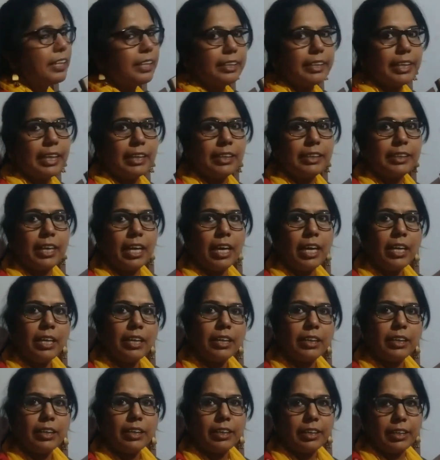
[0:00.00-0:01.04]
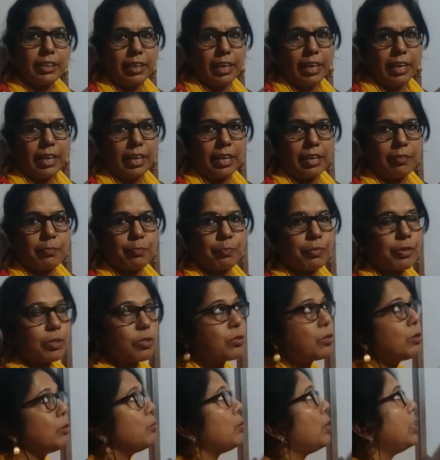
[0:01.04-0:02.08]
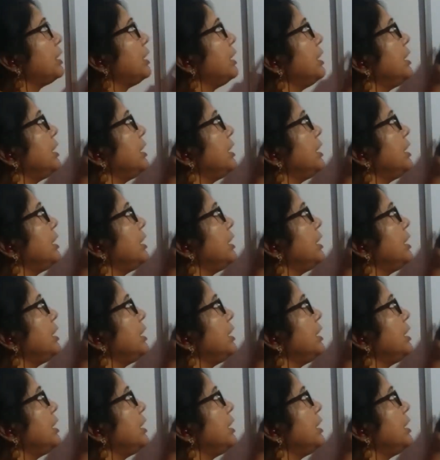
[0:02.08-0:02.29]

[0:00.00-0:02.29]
delta A. So what